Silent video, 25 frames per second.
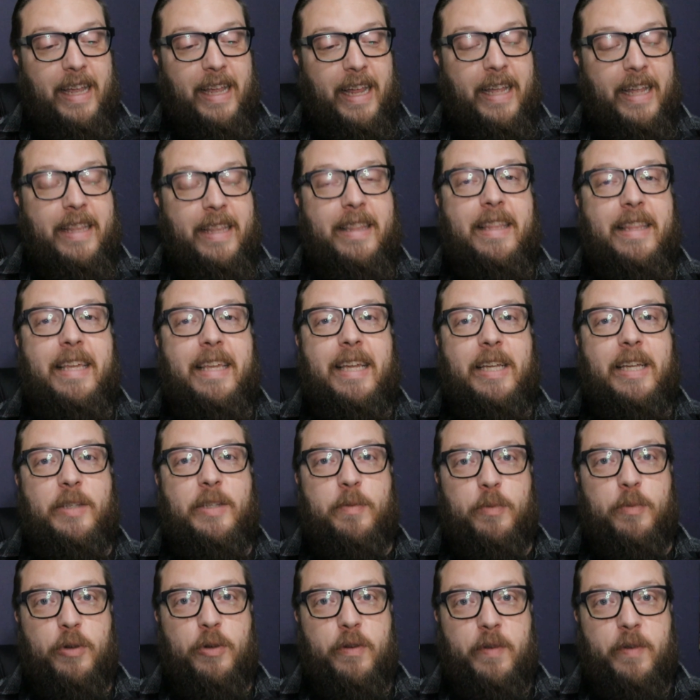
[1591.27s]
in
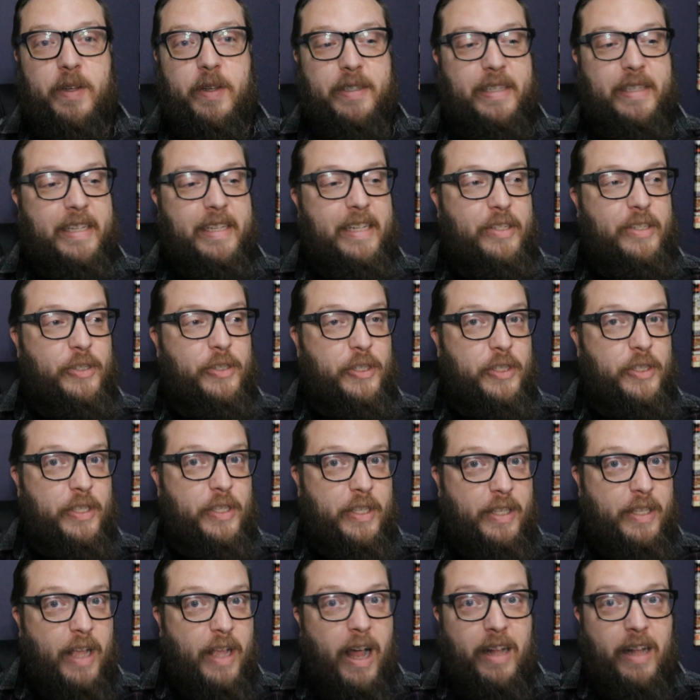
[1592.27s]
these movies, and it's just
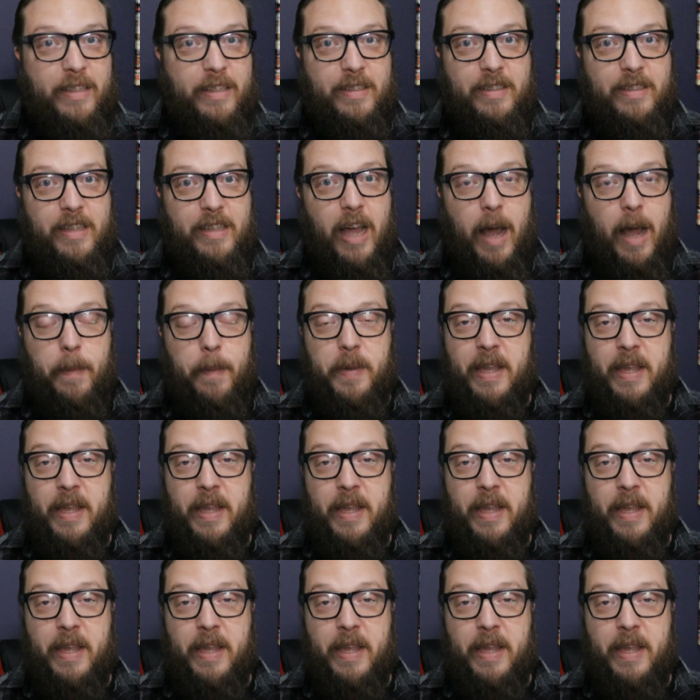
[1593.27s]
non-stop.